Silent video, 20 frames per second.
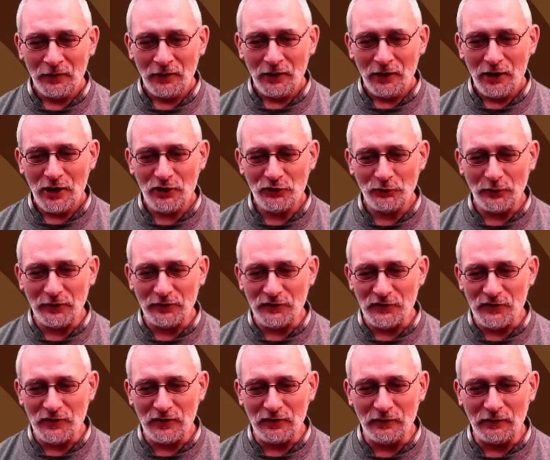As we can
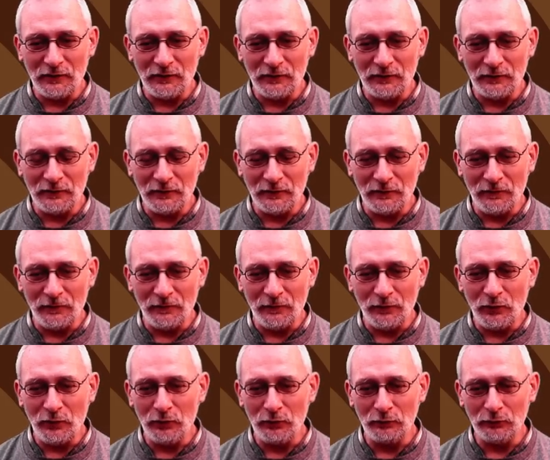see in the
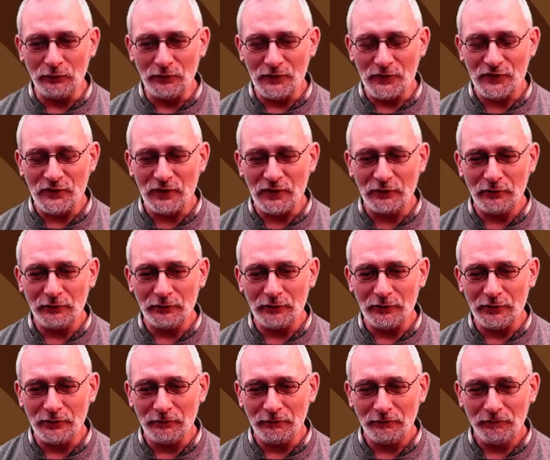whole
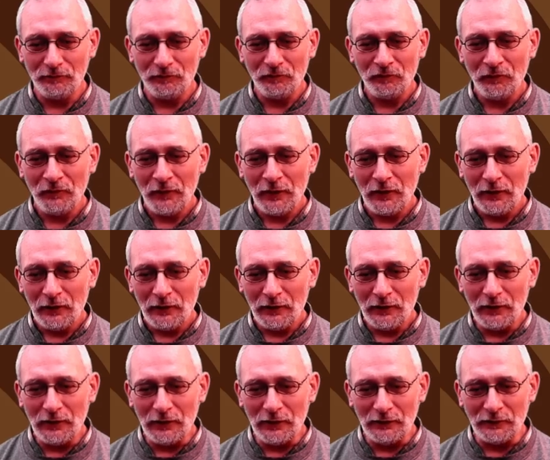singular
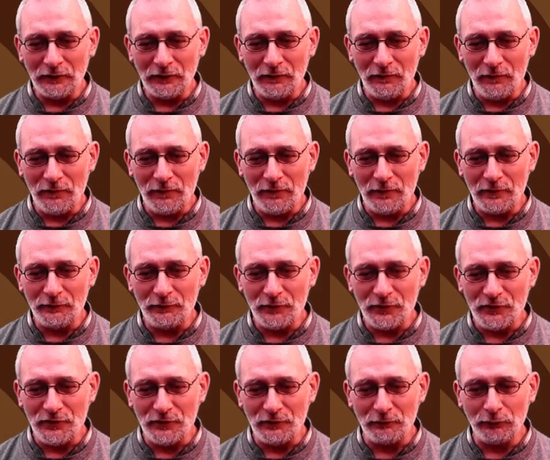and in the third
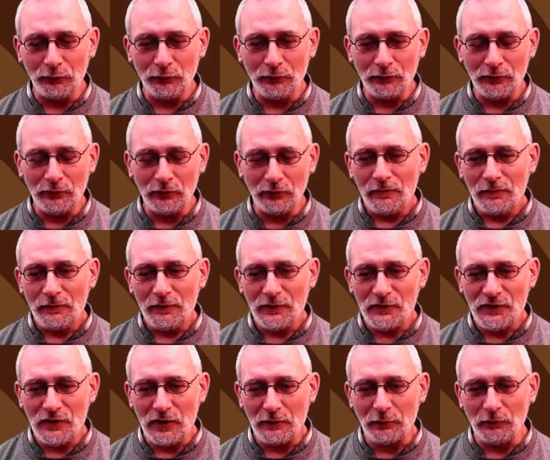person plural, this
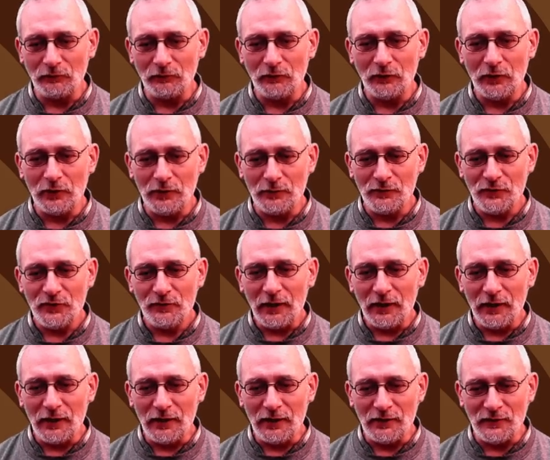type of verbs
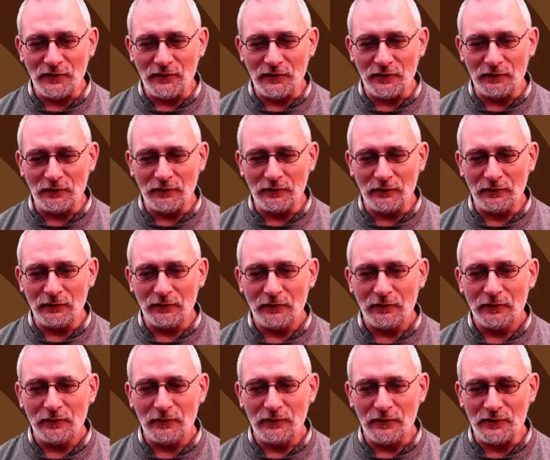adds a
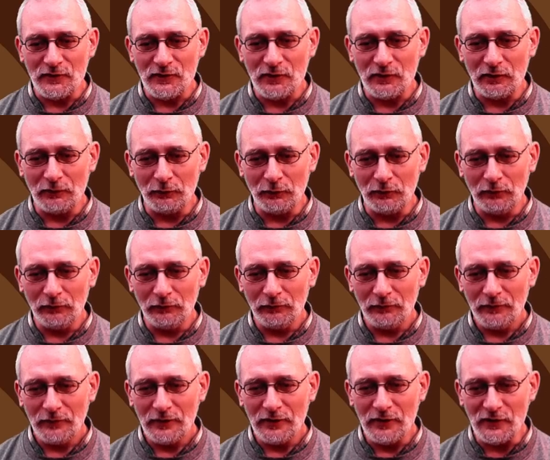syllable,
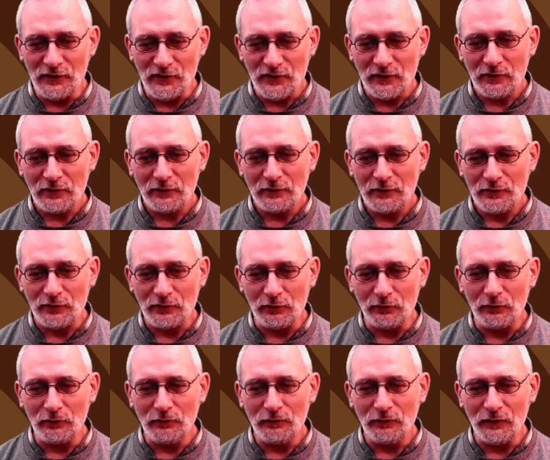isk.
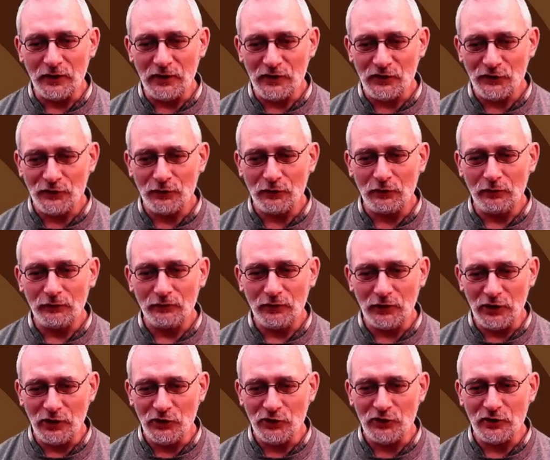So finisco,
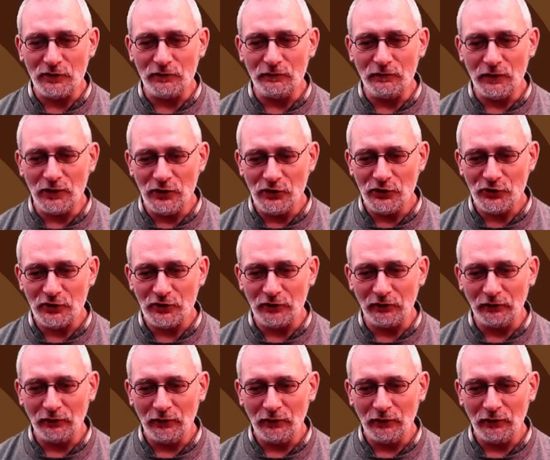finisci, finisce,